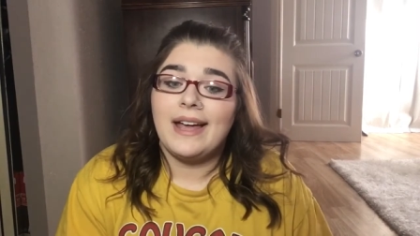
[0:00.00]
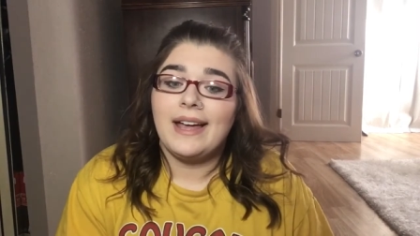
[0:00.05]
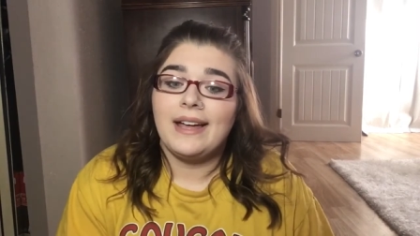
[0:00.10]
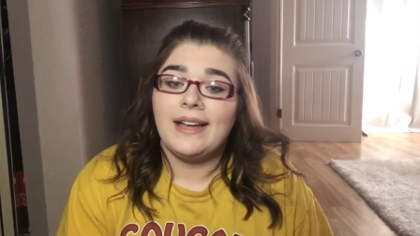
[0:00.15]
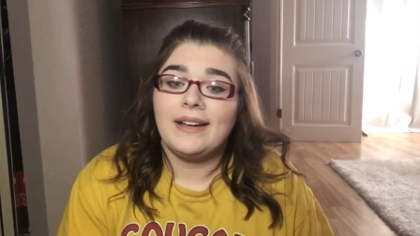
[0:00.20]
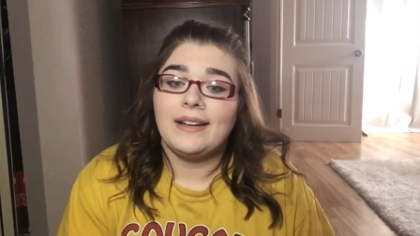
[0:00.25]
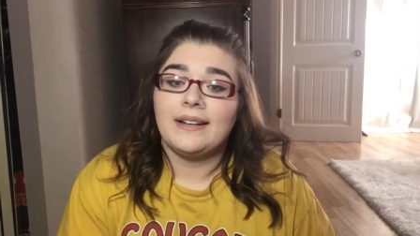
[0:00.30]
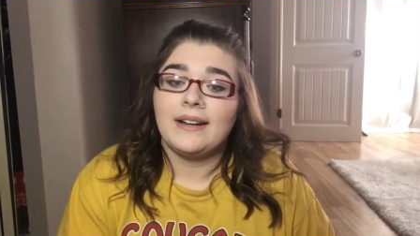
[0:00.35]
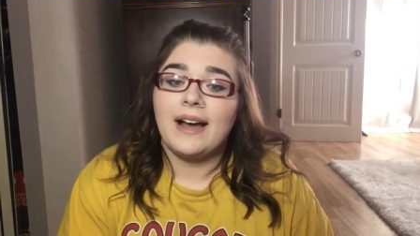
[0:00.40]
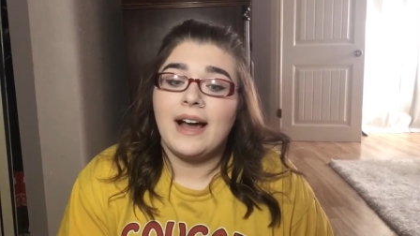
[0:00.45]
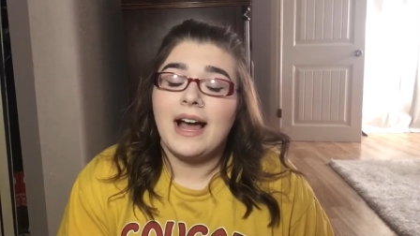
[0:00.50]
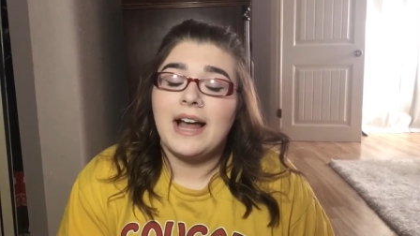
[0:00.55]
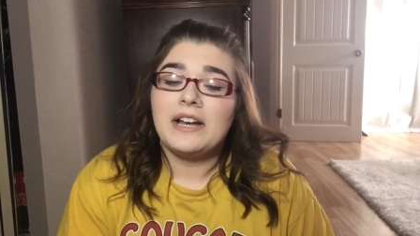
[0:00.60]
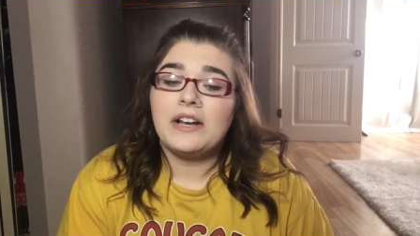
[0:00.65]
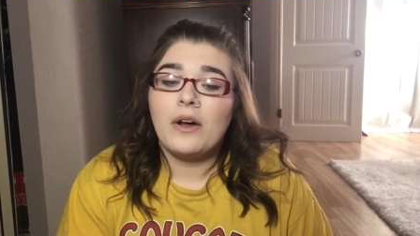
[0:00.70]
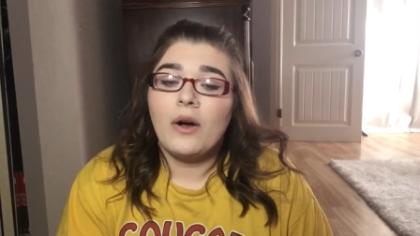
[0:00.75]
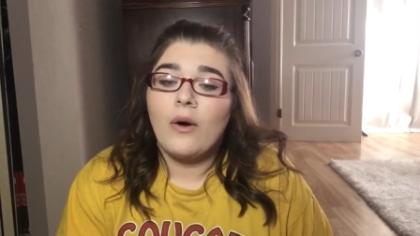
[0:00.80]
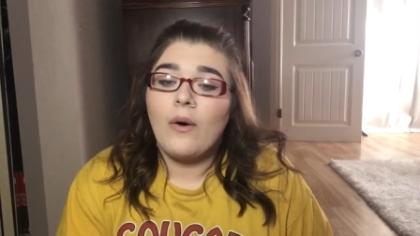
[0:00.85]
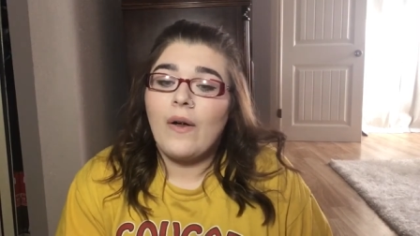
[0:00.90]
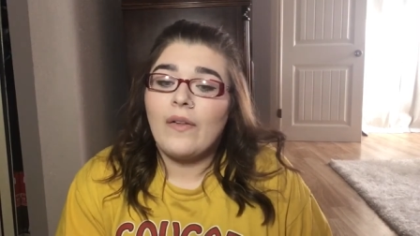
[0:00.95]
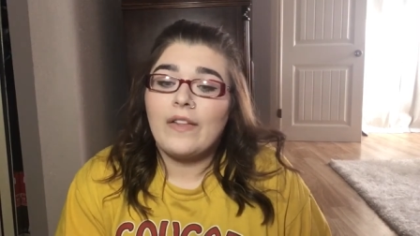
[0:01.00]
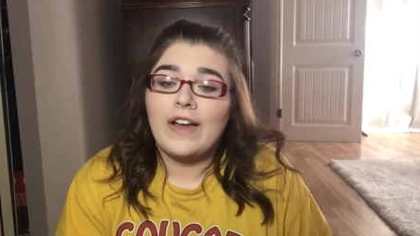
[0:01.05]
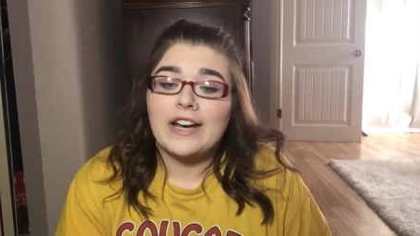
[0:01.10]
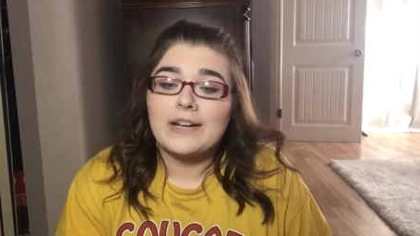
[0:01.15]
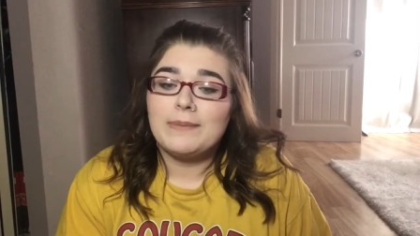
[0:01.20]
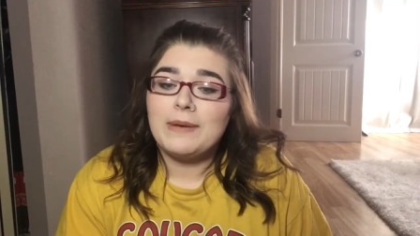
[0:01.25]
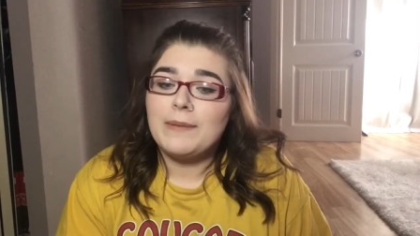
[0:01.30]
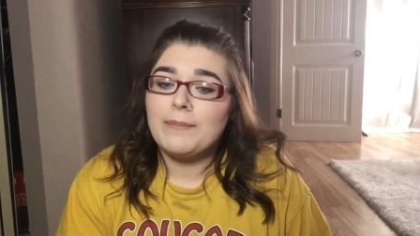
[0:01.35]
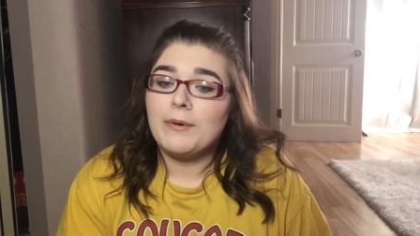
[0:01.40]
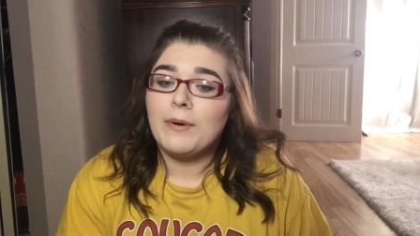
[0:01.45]
and I know a lot
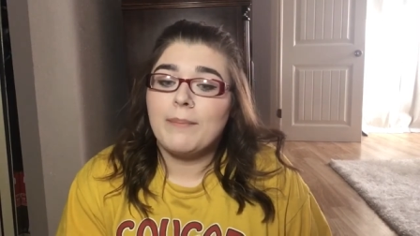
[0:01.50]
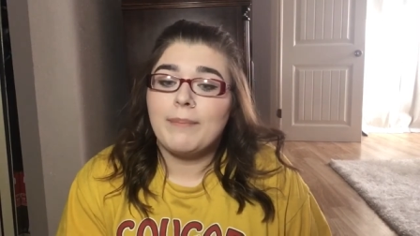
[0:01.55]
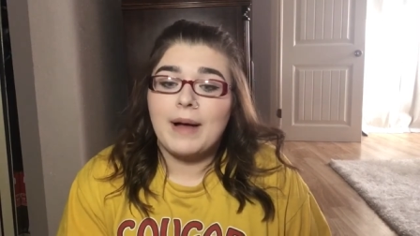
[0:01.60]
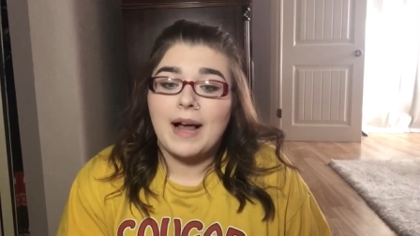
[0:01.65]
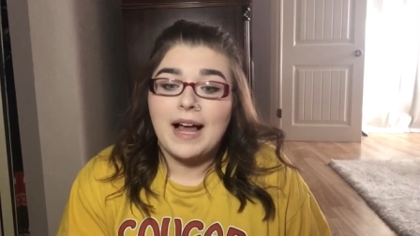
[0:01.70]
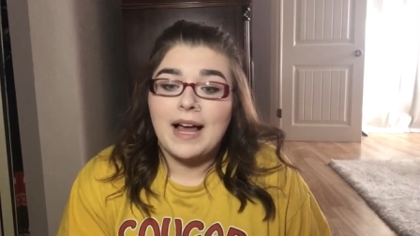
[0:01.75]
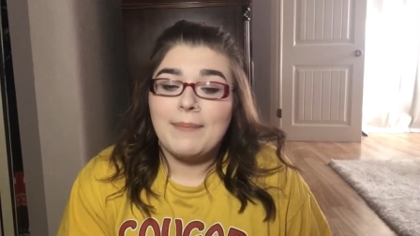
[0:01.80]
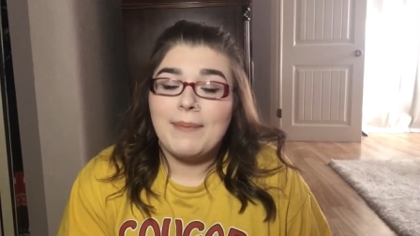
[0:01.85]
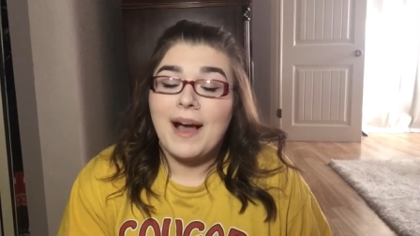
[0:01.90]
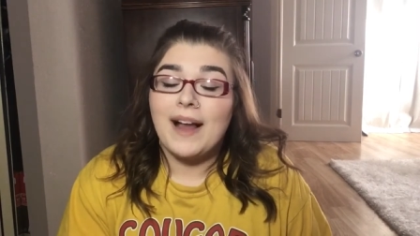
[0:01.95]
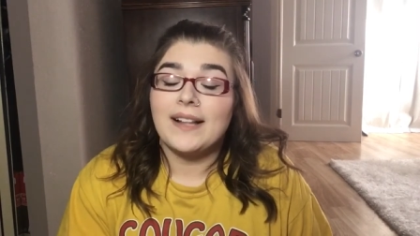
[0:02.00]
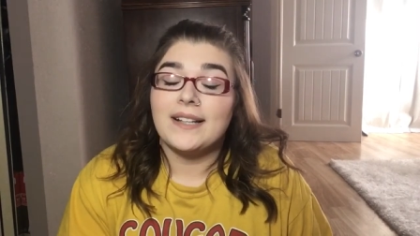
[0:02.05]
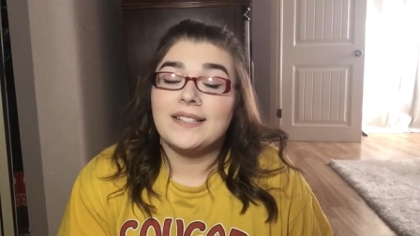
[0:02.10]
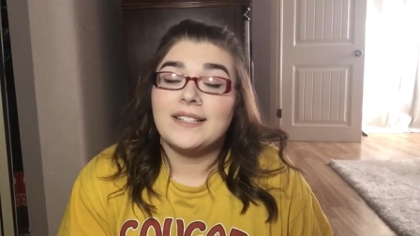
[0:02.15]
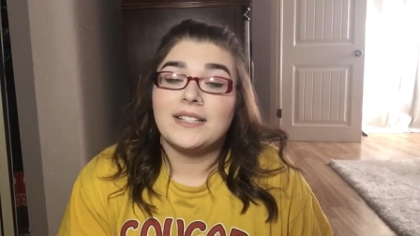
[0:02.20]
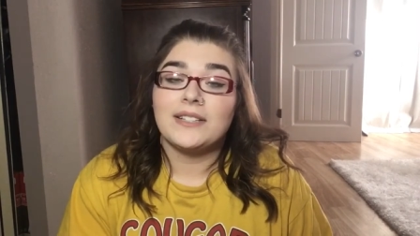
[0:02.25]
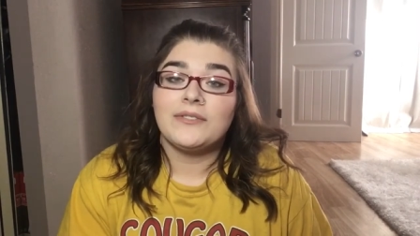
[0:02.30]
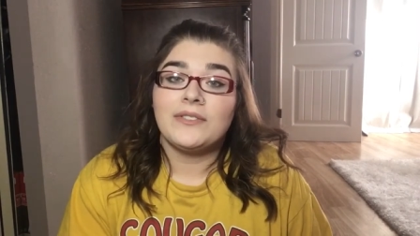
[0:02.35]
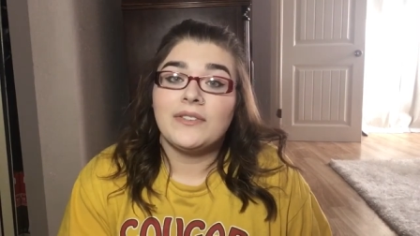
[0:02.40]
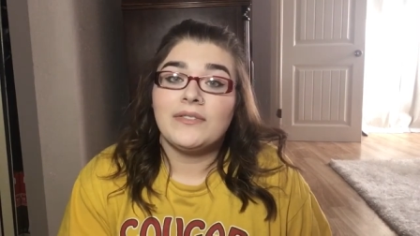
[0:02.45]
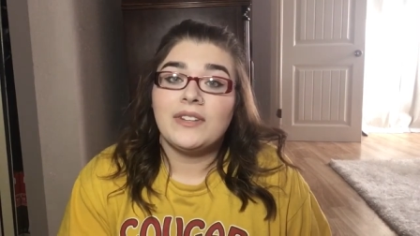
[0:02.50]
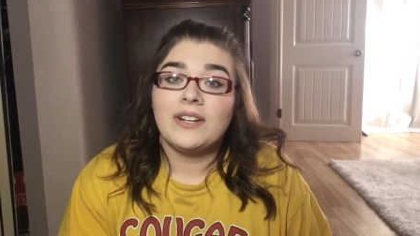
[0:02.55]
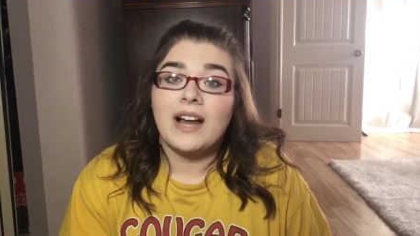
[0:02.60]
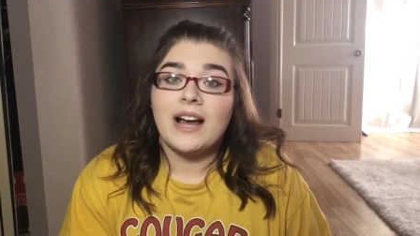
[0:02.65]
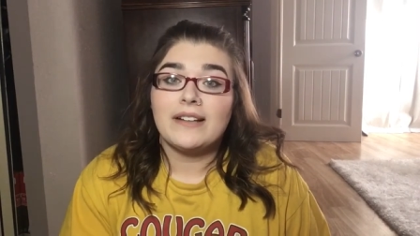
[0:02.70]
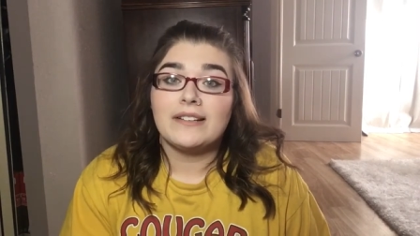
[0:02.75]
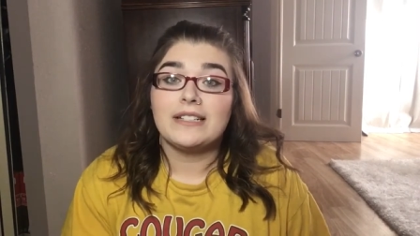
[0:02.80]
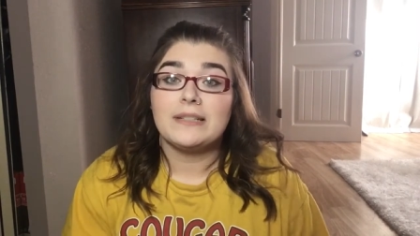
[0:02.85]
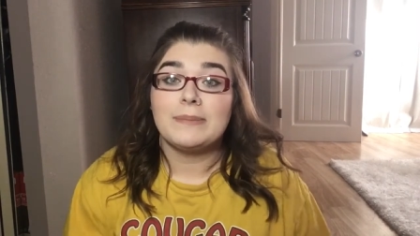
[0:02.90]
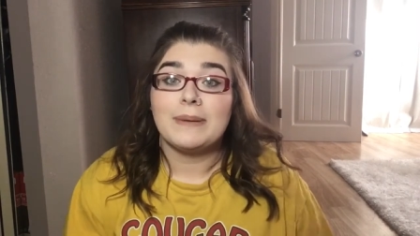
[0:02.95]
of people buy palettes that are
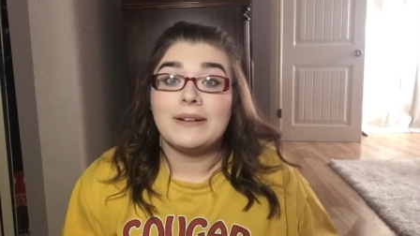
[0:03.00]
$50,